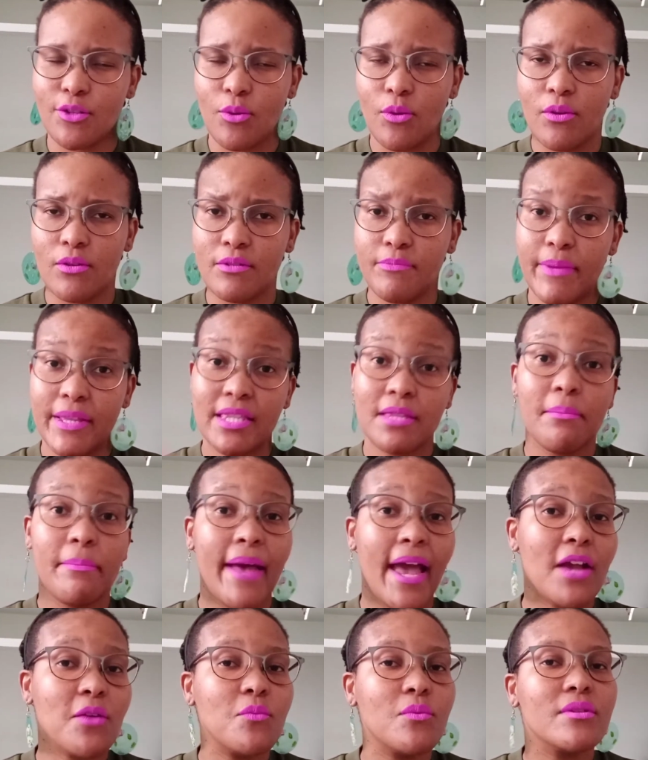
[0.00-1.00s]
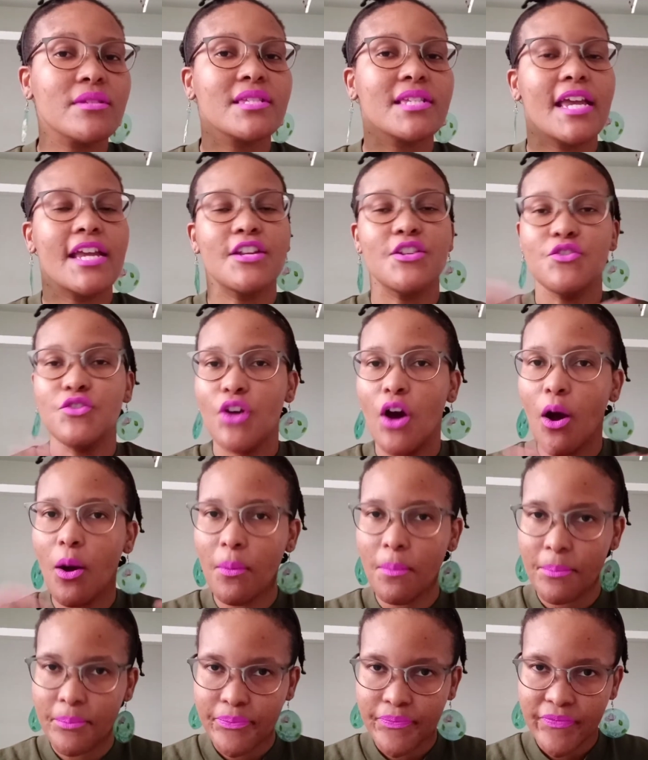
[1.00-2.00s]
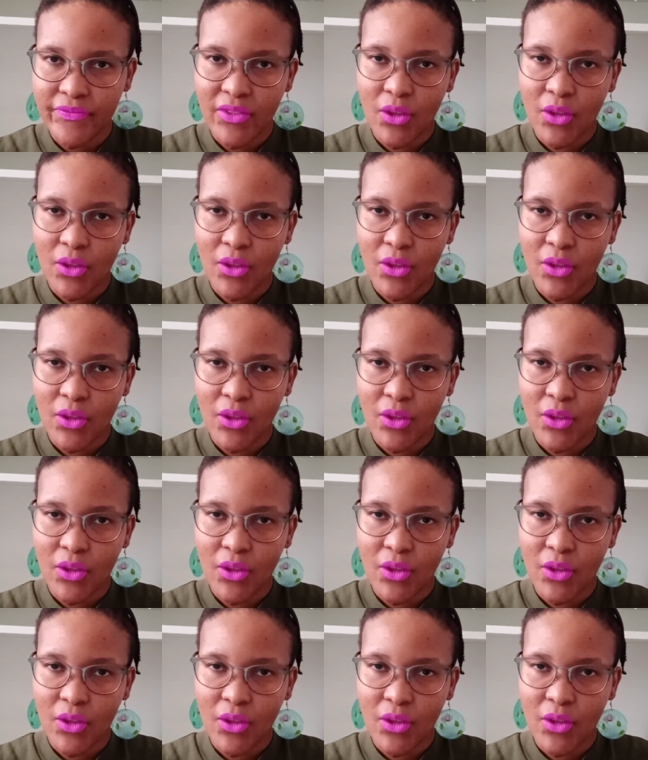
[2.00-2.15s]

old, but the bank will say, no,